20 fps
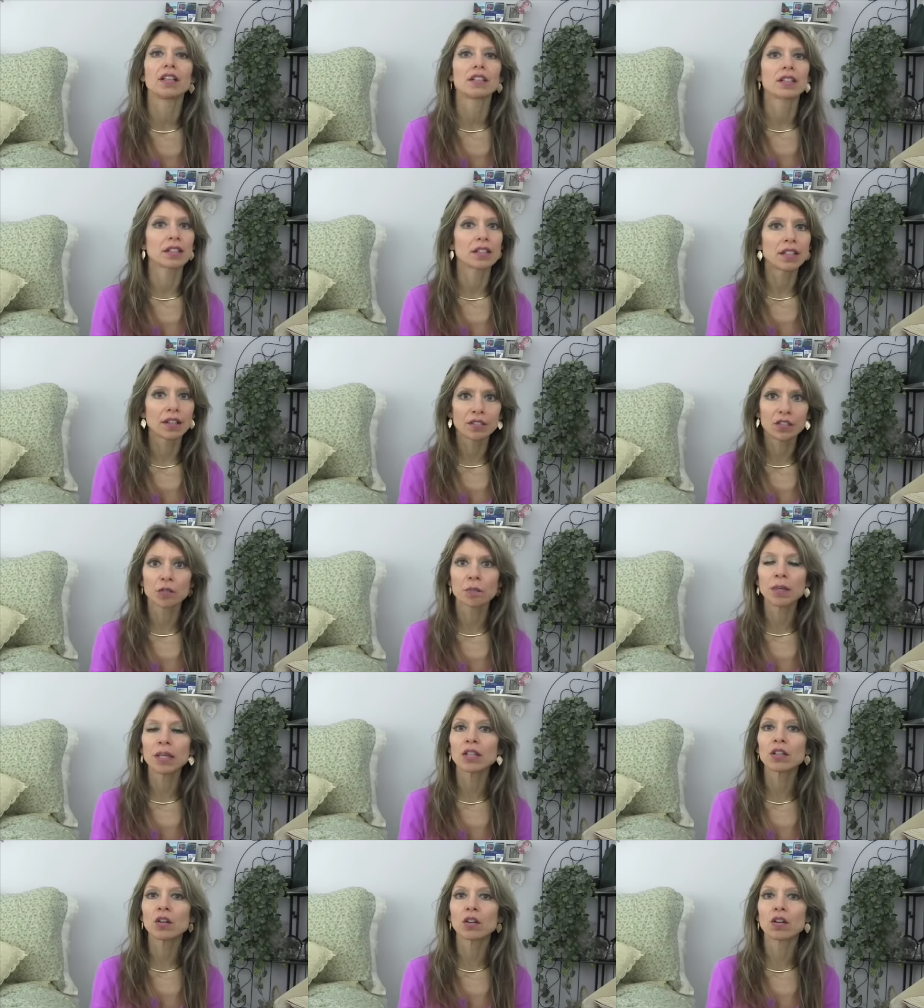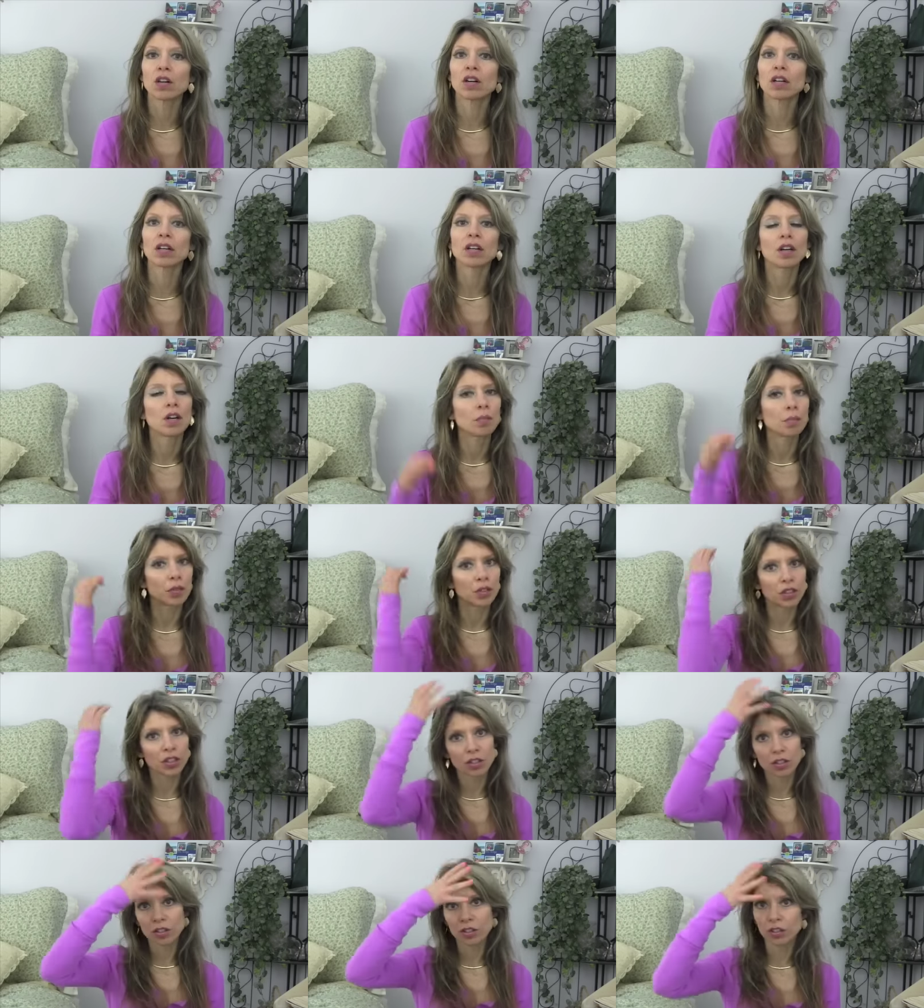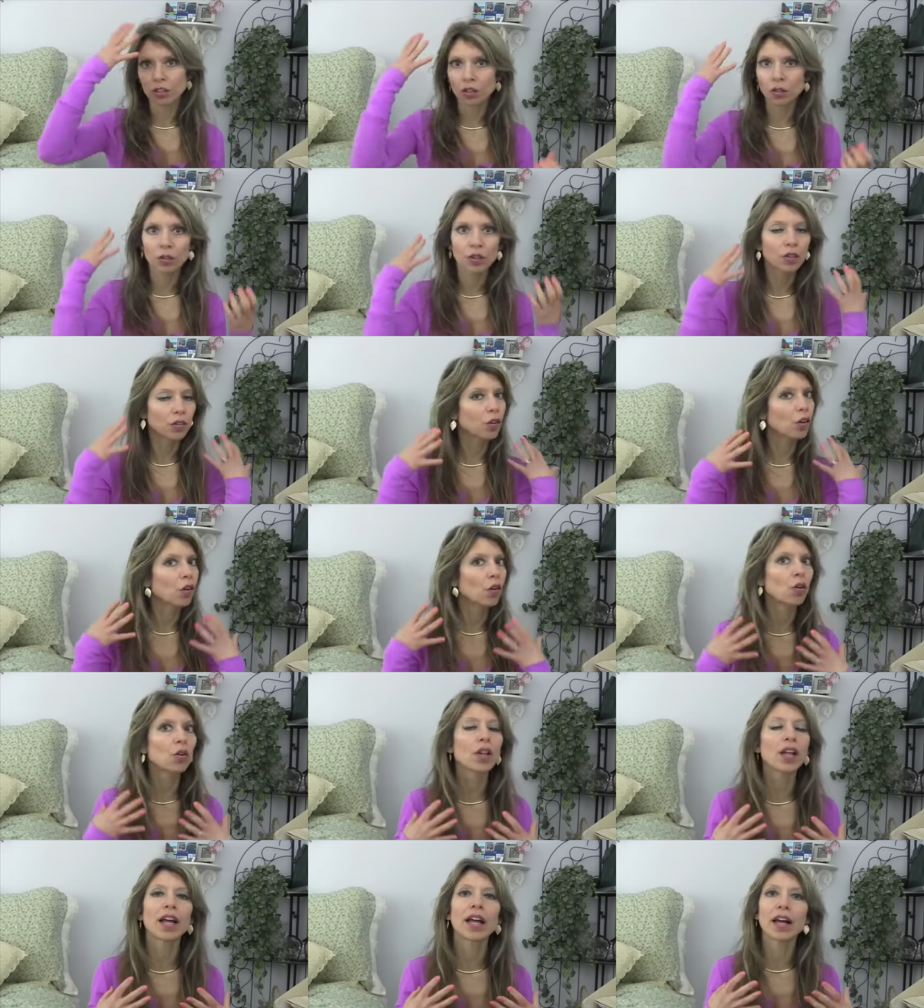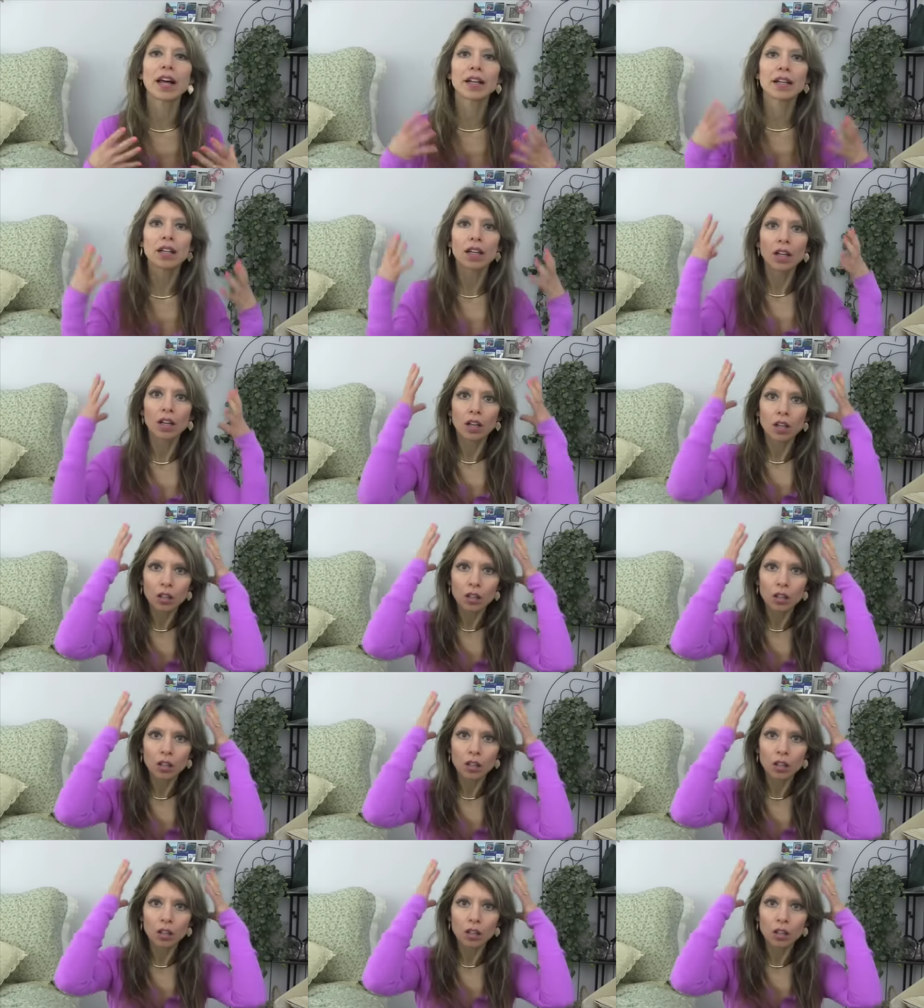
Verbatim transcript: Doesn't have to be long, but just, you know, your whole head.